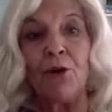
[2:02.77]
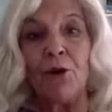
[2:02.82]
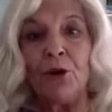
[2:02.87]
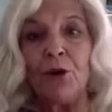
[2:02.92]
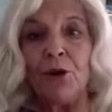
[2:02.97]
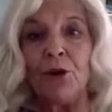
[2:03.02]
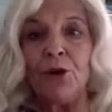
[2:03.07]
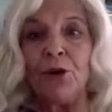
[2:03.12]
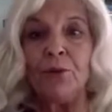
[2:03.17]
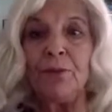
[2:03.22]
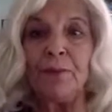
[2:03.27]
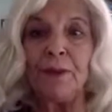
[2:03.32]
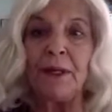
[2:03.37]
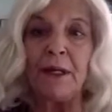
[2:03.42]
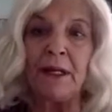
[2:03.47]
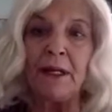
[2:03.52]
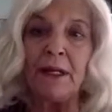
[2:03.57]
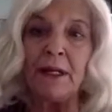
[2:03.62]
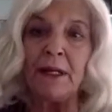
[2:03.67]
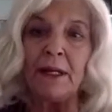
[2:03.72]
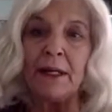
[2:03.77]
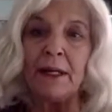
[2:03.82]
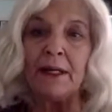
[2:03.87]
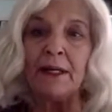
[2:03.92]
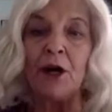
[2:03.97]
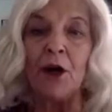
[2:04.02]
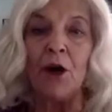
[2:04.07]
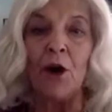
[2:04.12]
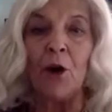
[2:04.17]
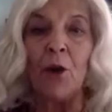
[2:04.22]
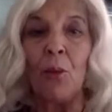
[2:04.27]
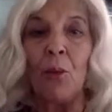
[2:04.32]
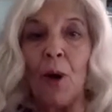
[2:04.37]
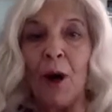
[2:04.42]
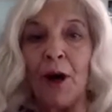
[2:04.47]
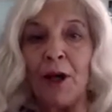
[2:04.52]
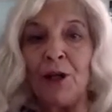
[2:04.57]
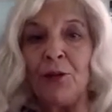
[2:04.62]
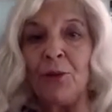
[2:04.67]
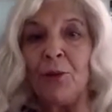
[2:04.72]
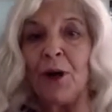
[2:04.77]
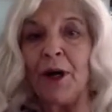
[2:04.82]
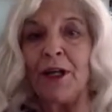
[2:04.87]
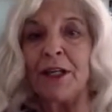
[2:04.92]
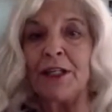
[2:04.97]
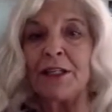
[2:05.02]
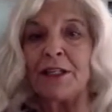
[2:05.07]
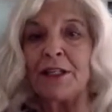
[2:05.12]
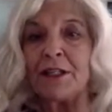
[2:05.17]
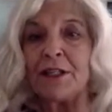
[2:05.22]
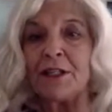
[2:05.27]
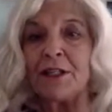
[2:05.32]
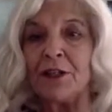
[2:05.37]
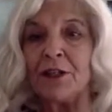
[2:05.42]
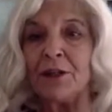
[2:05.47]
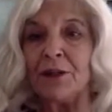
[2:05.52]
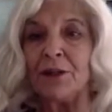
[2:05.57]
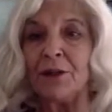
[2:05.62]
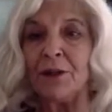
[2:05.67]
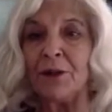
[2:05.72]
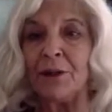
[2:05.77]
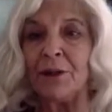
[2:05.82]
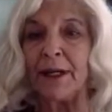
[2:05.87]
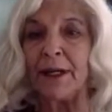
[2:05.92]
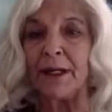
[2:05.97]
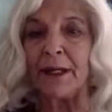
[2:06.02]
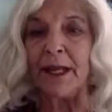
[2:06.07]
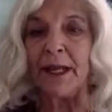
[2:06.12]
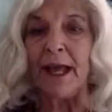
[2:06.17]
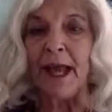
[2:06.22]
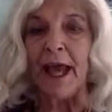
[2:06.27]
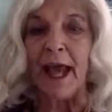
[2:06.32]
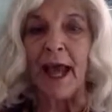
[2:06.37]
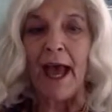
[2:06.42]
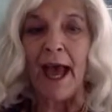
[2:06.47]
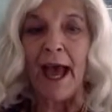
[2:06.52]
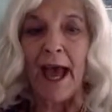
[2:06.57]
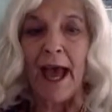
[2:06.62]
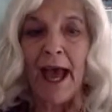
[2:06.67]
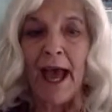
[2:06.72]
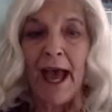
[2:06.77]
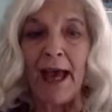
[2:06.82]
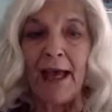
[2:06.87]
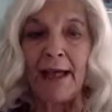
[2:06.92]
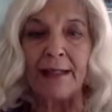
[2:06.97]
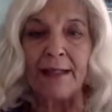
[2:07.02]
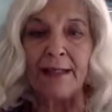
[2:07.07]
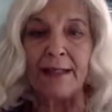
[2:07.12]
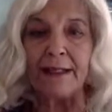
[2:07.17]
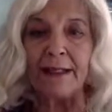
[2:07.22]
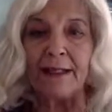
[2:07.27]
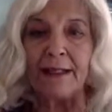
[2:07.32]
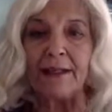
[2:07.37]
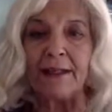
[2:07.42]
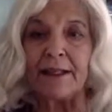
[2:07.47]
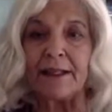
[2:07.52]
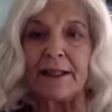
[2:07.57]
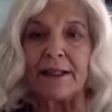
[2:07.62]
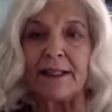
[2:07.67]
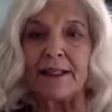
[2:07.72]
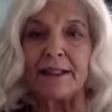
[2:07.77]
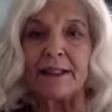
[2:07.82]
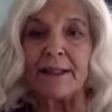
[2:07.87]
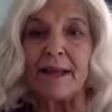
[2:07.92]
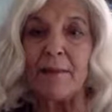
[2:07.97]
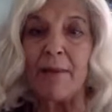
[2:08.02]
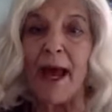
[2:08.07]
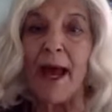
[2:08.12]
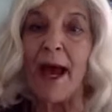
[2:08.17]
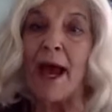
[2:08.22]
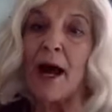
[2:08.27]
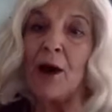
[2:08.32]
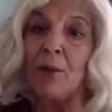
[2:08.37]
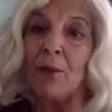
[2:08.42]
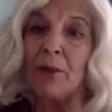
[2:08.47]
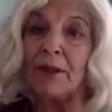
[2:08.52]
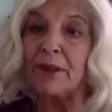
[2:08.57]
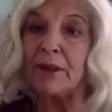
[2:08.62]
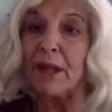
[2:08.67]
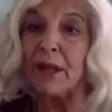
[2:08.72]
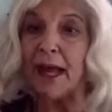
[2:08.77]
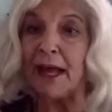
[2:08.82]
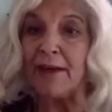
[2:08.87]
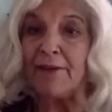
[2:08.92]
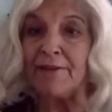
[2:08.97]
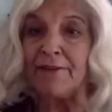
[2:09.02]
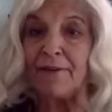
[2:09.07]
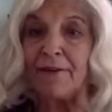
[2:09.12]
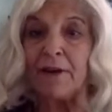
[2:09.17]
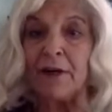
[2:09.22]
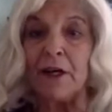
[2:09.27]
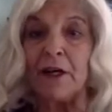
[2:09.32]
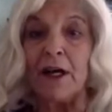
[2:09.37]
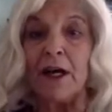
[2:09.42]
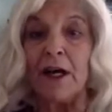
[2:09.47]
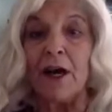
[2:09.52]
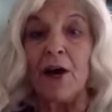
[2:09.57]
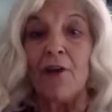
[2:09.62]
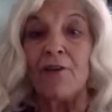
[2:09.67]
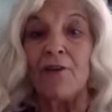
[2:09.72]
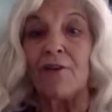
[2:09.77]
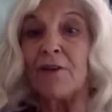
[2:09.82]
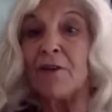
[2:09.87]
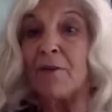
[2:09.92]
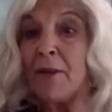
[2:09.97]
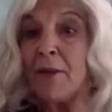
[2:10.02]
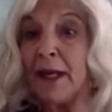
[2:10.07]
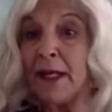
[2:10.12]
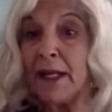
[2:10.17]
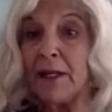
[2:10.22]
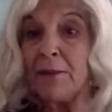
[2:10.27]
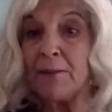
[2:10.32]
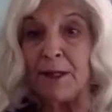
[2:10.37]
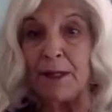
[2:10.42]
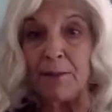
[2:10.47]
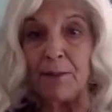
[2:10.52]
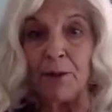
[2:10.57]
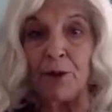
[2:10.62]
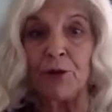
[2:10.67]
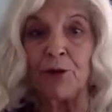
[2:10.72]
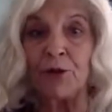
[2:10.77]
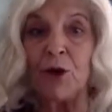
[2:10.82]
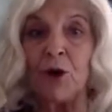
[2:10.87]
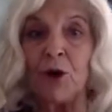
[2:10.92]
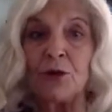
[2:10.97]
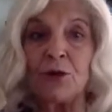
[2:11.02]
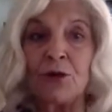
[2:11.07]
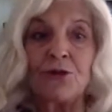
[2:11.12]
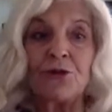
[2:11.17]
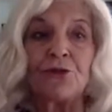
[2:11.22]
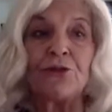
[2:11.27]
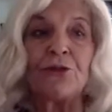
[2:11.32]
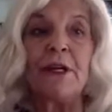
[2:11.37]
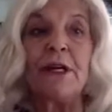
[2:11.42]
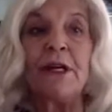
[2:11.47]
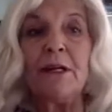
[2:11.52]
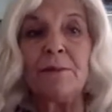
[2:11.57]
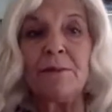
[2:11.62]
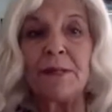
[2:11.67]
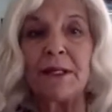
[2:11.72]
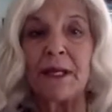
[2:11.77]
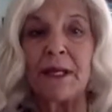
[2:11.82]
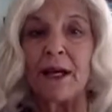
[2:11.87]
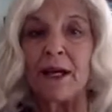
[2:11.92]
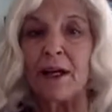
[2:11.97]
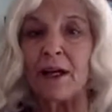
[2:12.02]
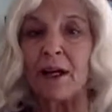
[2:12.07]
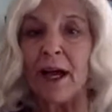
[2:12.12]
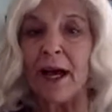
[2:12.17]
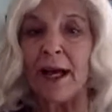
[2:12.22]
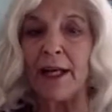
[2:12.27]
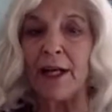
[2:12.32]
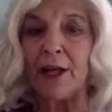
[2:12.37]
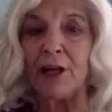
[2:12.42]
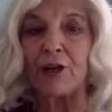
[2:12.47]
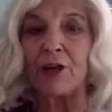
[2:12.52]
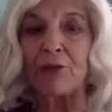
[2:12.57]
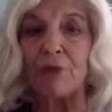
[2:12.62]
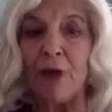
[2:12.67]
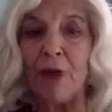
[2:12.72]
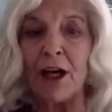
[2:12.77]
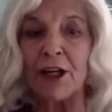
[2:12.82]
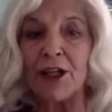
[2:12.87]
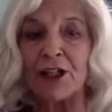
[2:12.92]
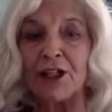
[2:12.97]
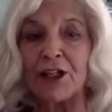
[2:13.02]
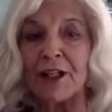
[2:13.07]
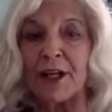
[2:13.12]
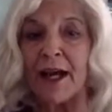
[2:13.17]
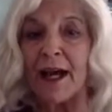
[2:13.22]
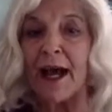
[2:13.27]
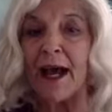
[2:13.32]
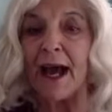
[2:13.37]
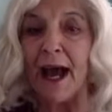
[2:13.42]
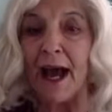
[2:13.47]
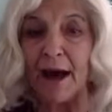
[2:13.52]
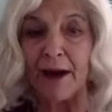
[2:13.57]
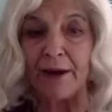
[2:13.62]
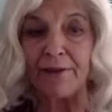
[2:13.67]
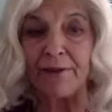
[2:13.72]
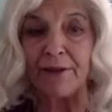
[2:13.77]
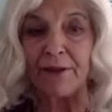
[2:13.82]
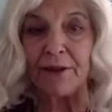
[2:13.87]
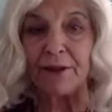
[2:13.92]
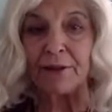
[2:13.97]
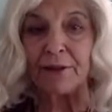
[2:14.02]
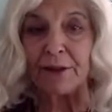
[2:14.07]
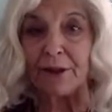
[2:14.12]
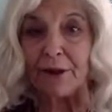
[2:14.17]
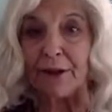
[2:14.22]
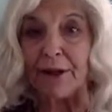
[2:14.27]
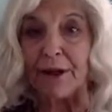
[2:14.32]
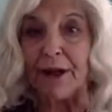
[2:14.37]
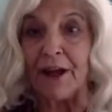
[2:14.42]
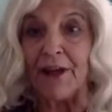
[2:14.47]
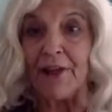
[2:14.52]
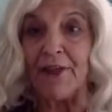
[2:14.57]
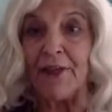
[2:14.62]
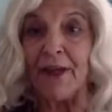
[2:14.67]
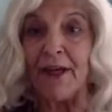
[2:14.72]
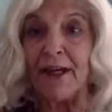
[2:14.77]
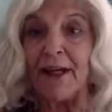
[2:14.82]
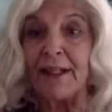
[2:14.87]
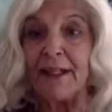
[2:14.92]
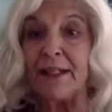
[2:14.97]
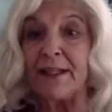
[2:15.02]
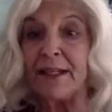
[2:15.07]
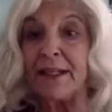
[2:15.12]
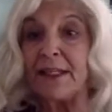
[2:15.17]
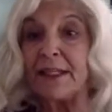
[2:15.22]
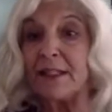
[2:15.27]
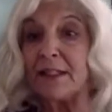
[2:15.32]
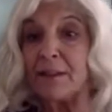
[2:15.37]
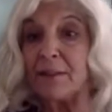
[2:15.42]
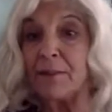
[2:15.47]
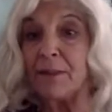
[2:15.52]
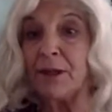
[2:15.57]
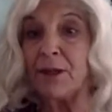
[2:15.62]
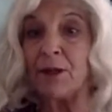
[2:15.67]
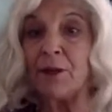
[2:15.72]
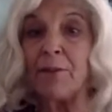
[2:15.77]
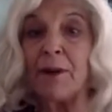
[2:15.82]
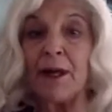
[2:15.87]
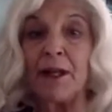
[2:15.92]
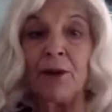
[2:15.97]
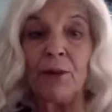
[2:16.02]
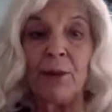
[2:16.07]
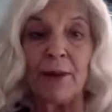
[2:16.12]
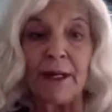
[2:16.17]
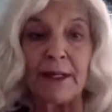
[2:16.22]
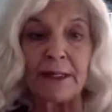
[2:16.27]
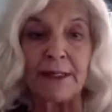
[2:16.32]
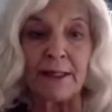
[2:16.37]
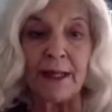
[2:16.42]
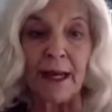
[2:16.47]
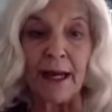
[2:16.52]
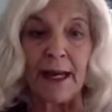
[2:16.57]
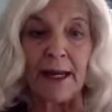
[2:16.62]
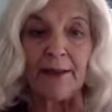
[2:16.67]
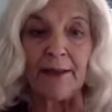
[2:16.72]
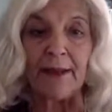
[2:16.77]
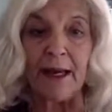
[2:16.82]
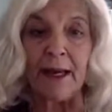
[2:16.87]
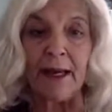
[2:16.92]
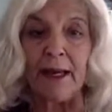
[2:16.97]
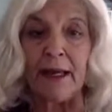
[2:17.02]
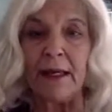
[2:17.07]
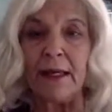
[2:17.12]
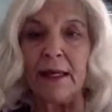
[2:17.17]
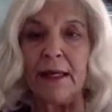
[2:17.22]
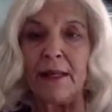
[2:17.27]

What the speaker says: you'd be and what you wanted to do. And somehow with life, for many people, those dreams get kind of crushed out of you. They disappear by the wayside. They